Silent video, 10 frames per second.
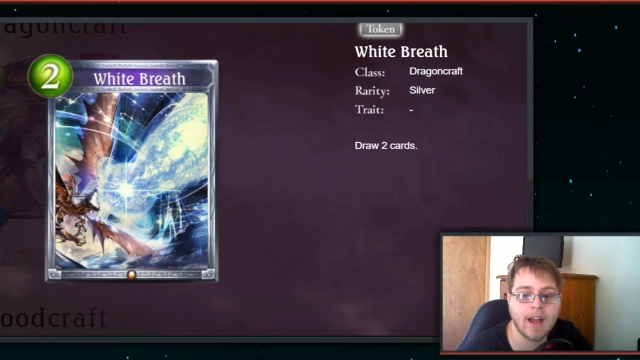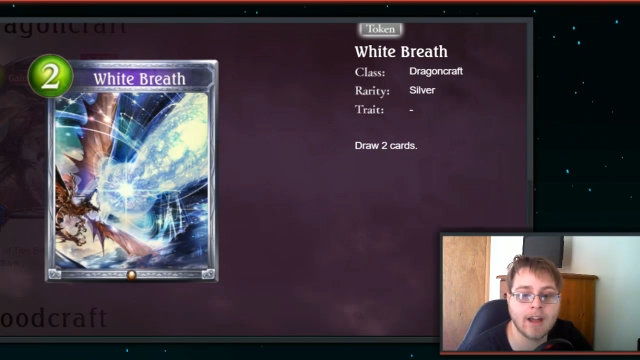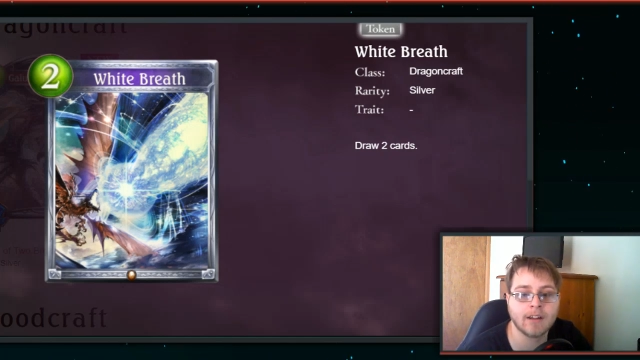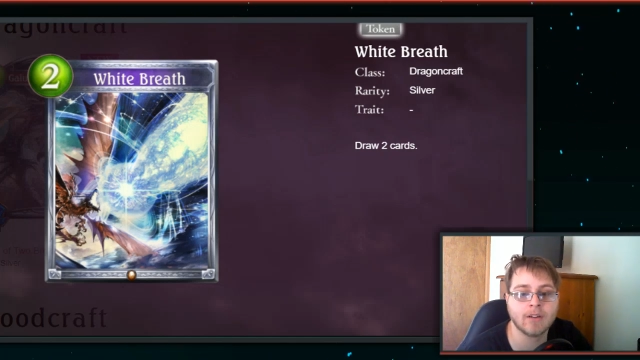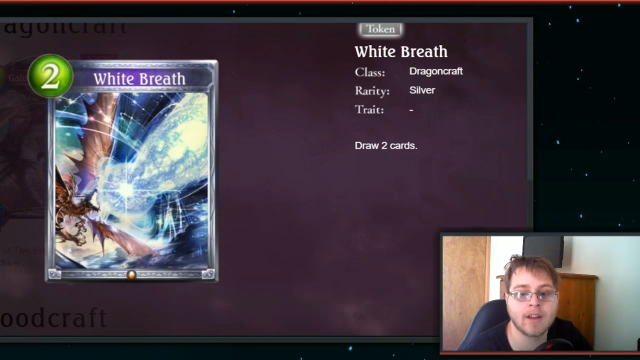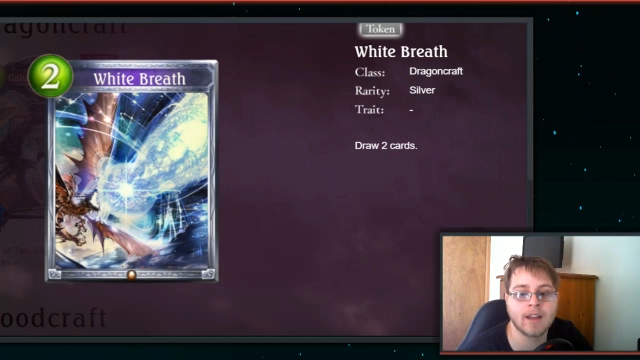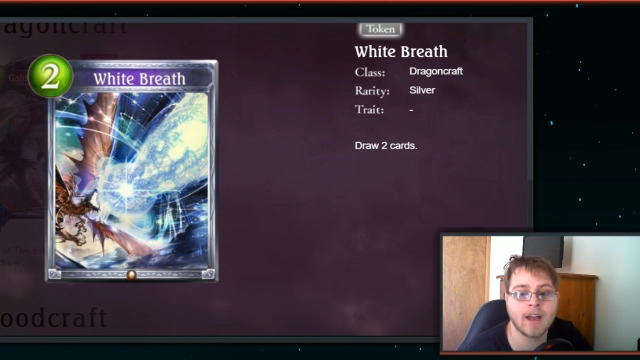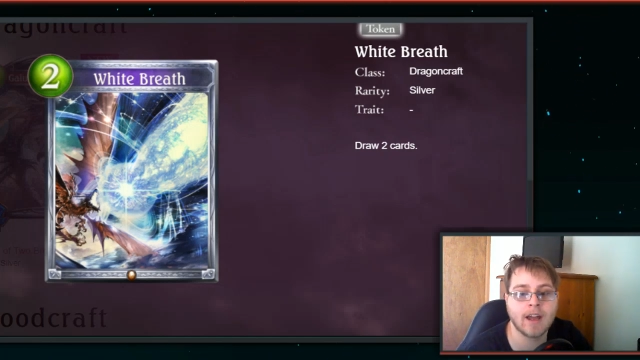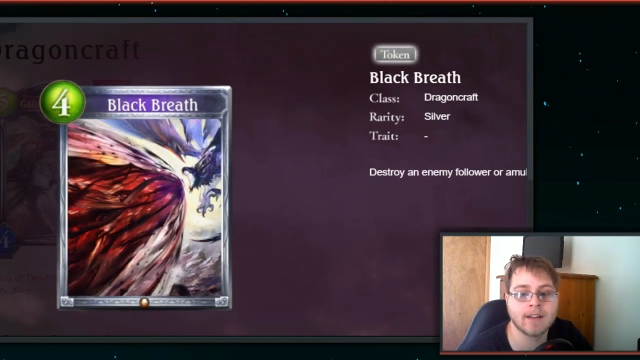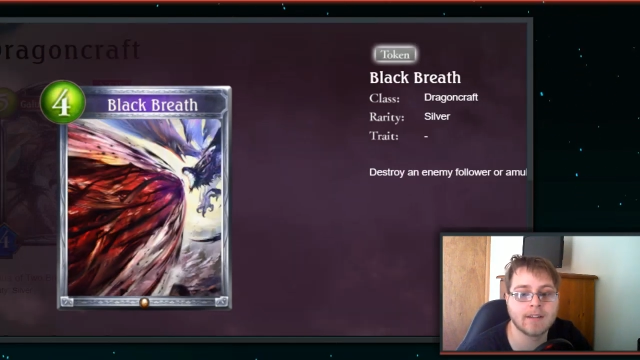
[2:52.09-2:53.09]
And looking
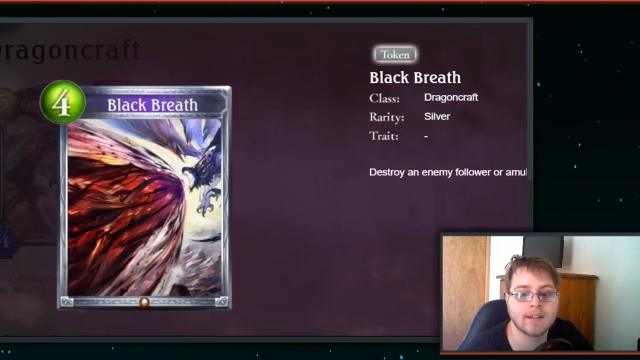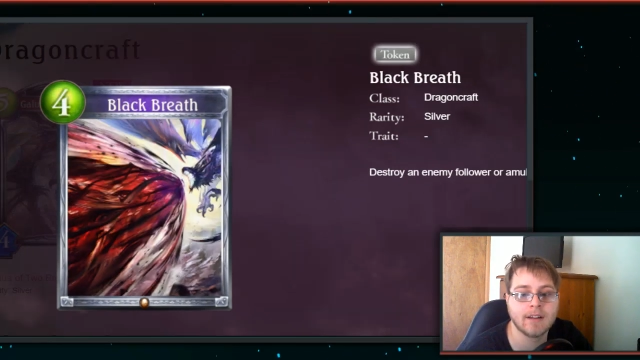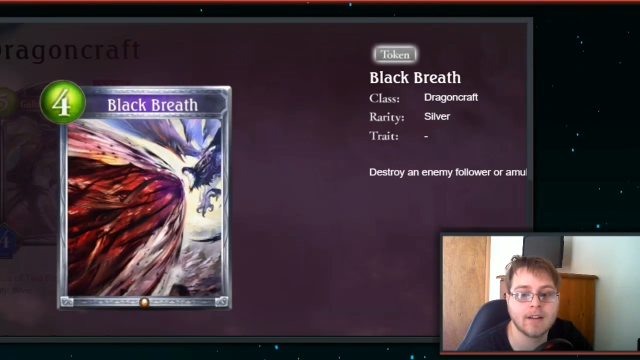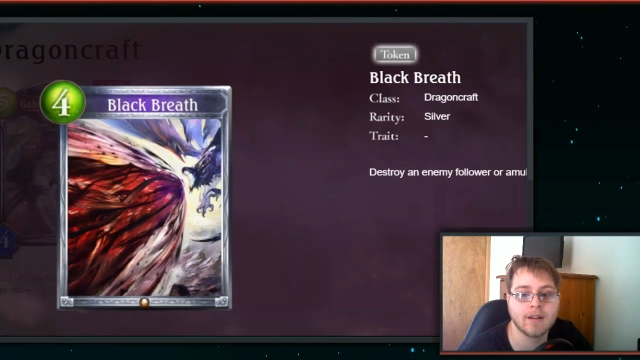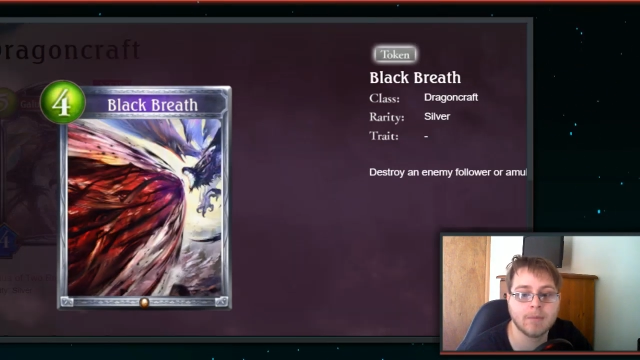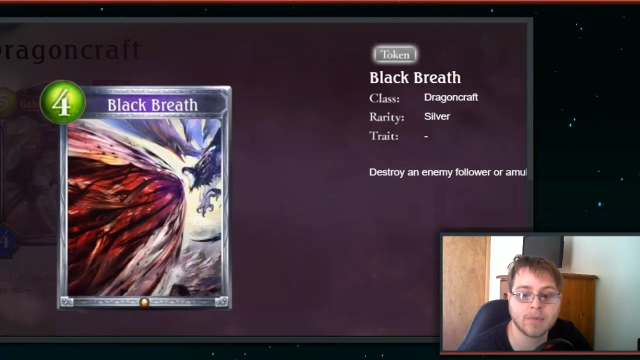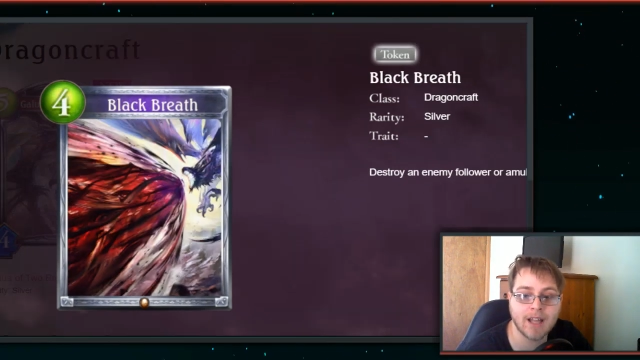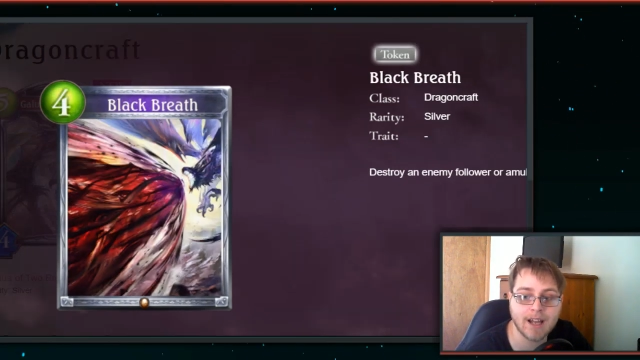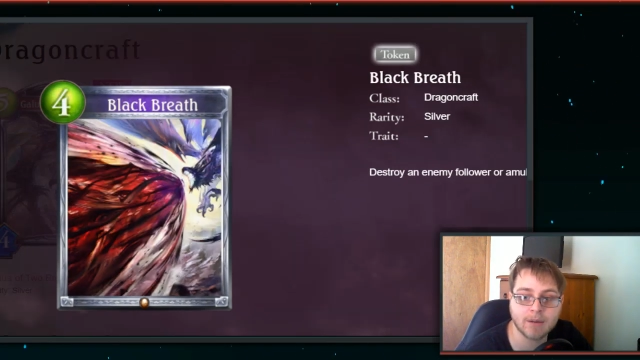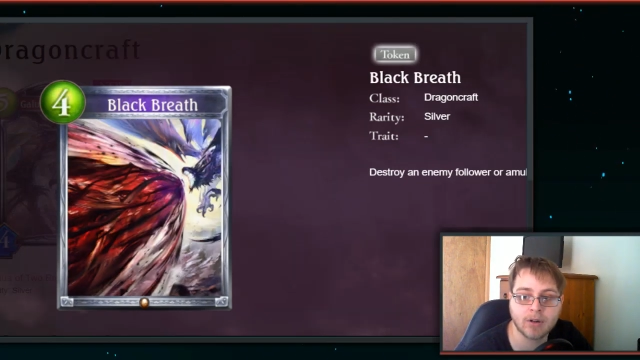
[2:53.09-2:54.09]
at
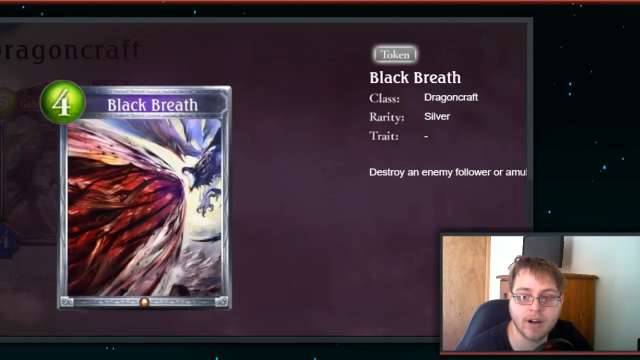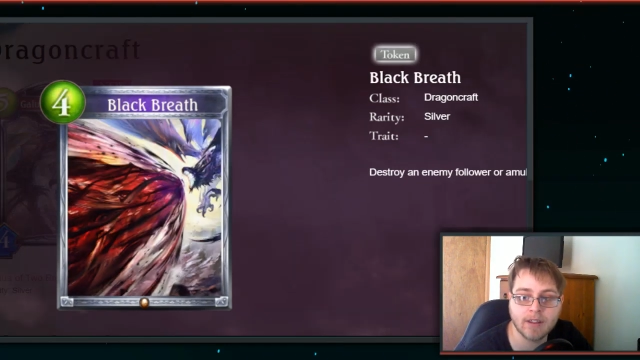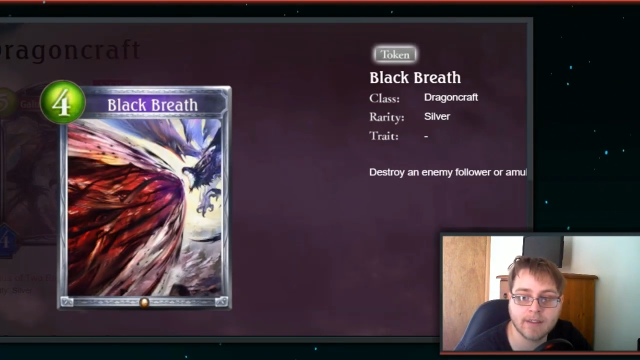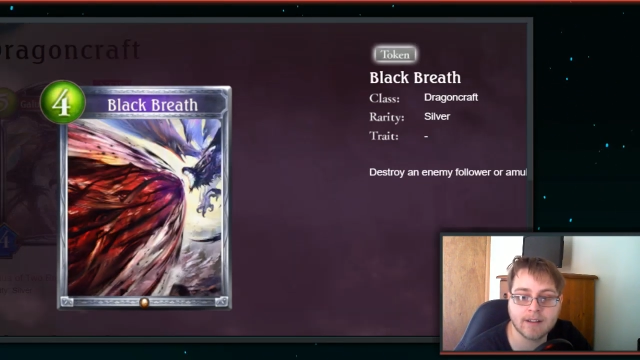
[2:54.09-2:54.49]
Black Breath,